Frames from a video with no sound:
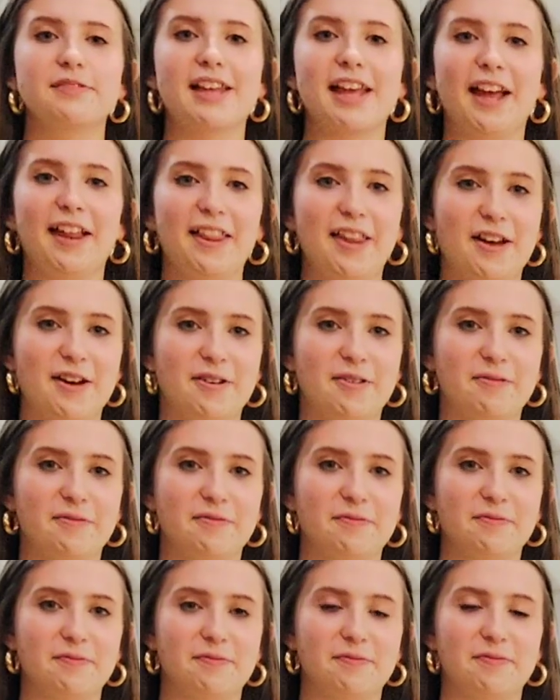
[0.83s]
Hello,
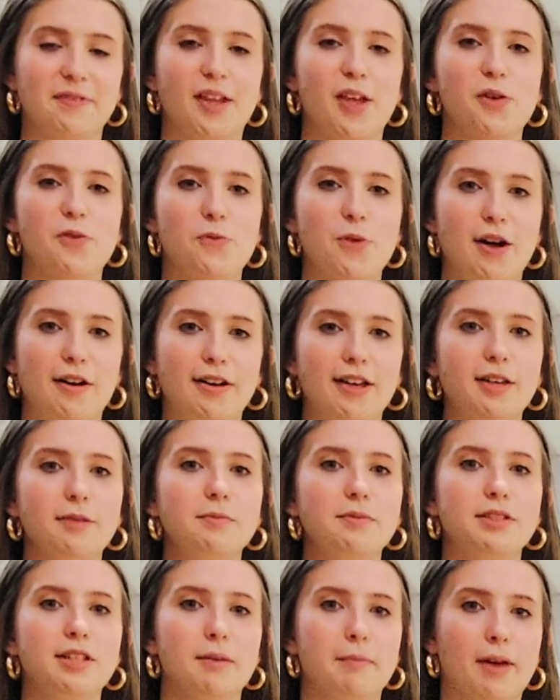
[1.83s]
and
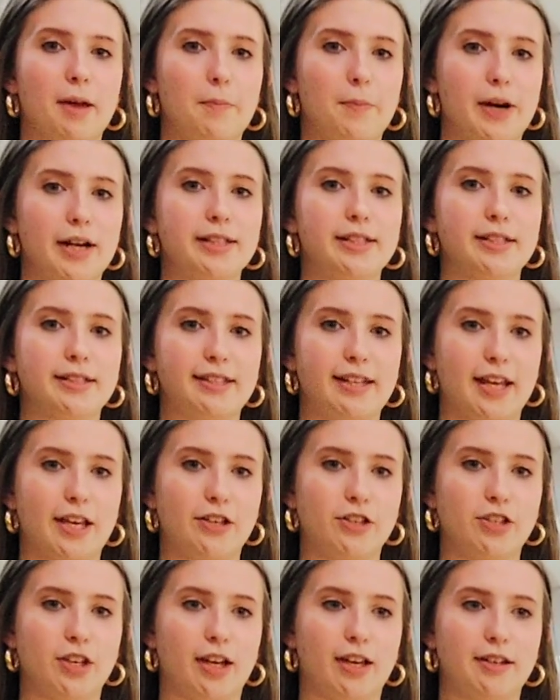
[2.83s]
welcome to my
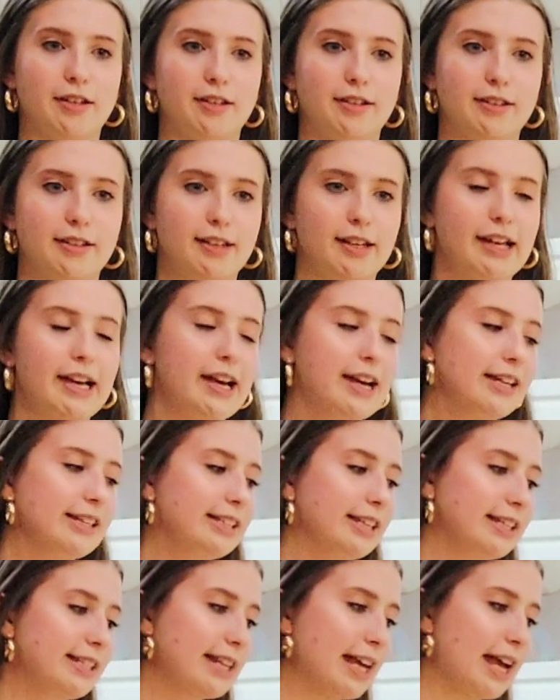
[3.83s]
presentation.
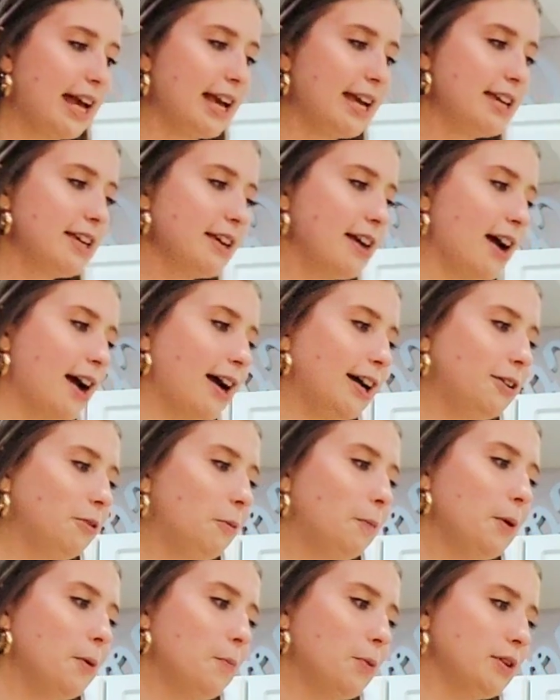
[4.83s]
Today, I
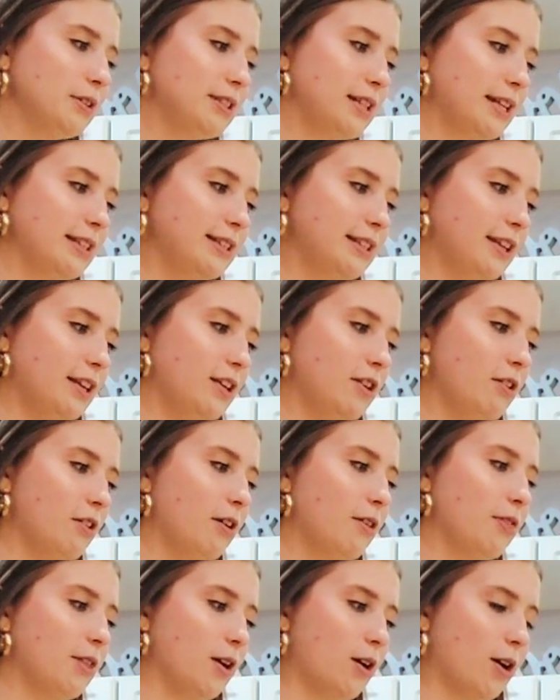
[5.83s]
will be presenting
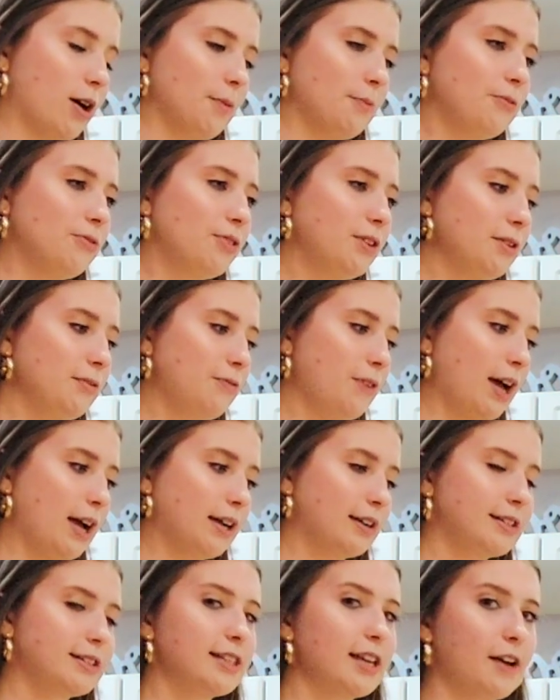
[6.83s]
on the harmful
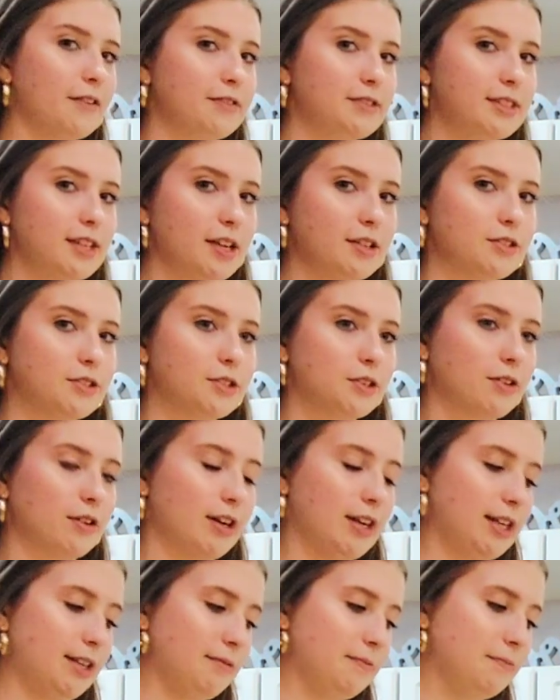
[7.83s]
effects of
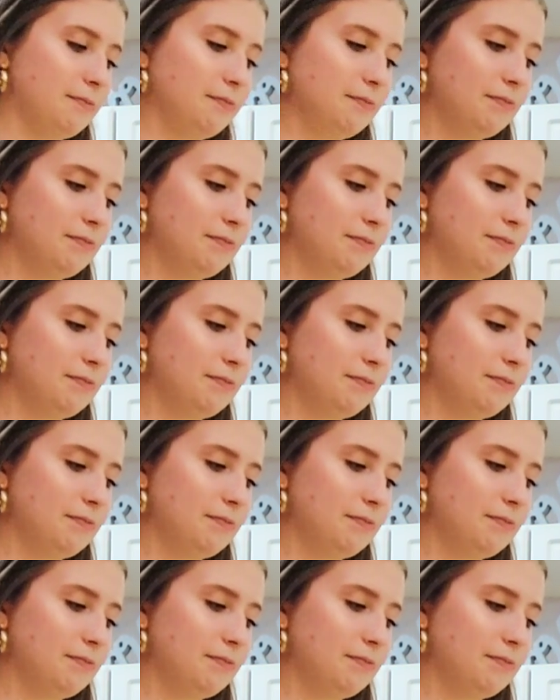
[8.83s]
sunscreen.